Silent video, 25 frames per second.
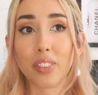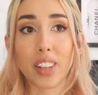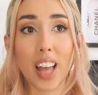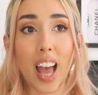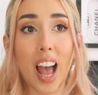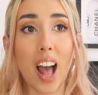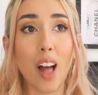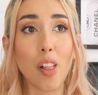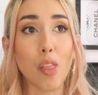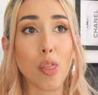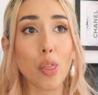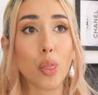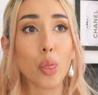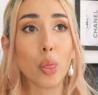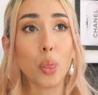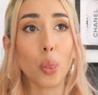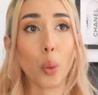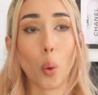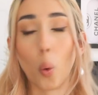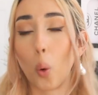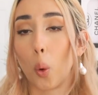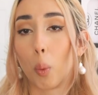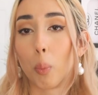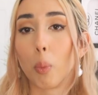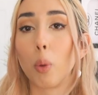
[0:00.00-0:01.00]
than
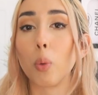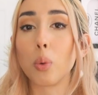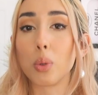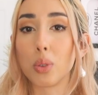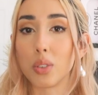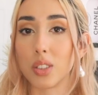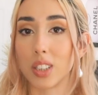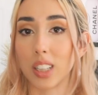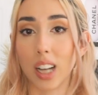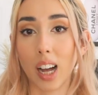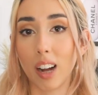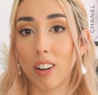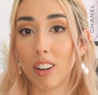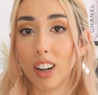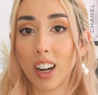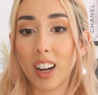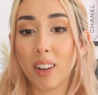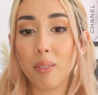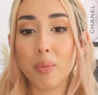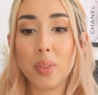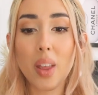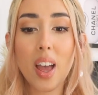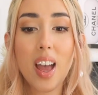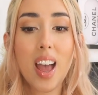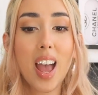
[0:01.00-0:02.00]
normal
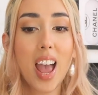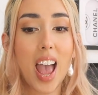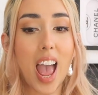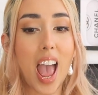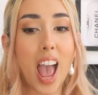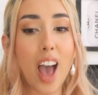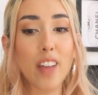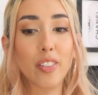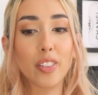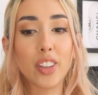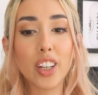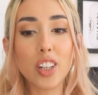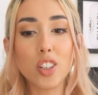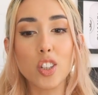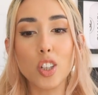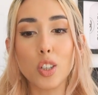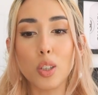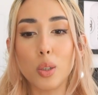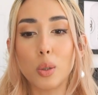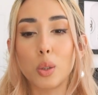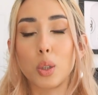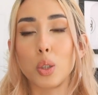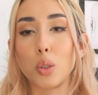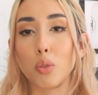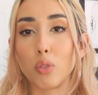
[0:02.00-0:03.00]
Zara, and they just
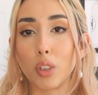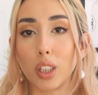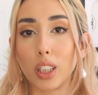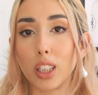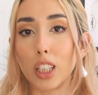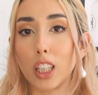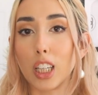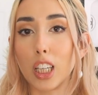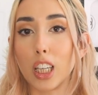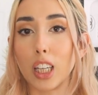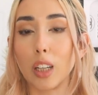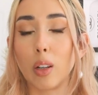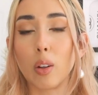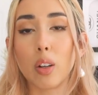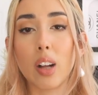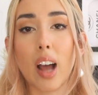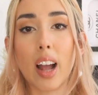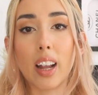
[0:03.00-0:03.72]
looks really cute.